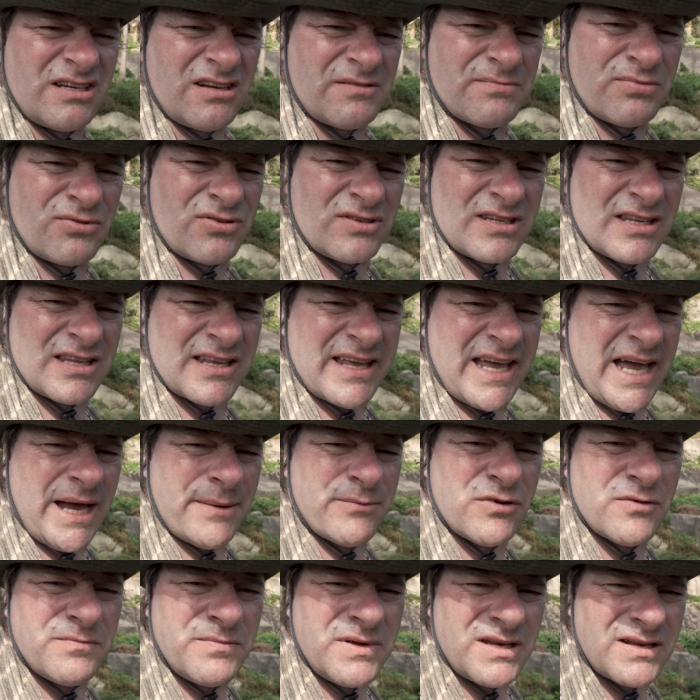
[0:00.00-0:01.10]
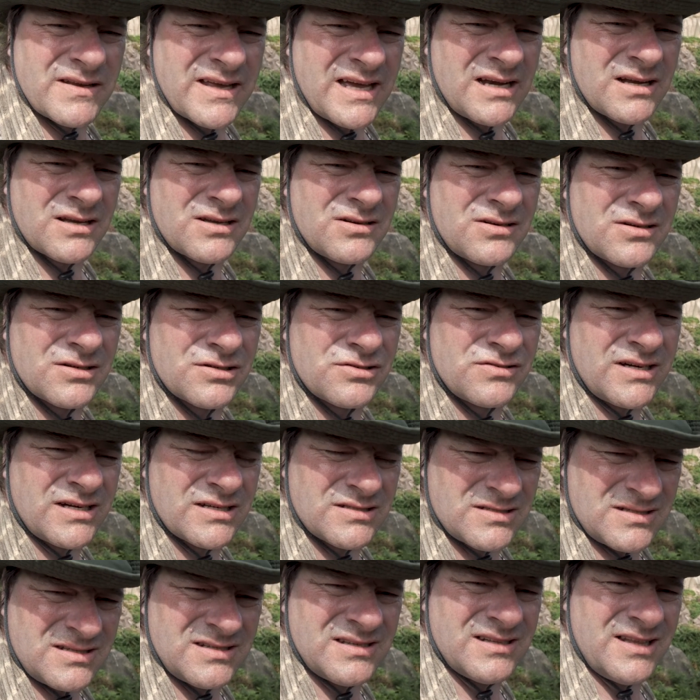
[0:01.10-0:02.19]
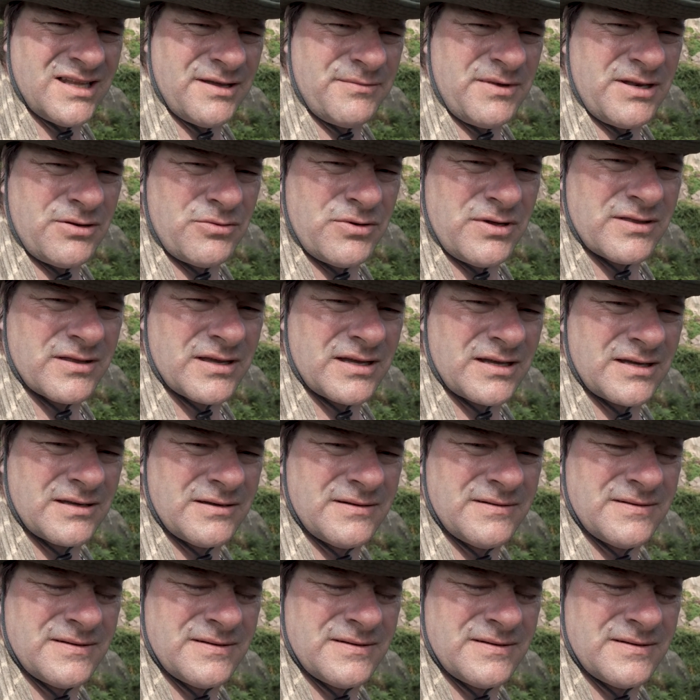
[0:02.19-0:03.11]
it, I pointed the camera, a bit of colour contrast. Let me know what you think.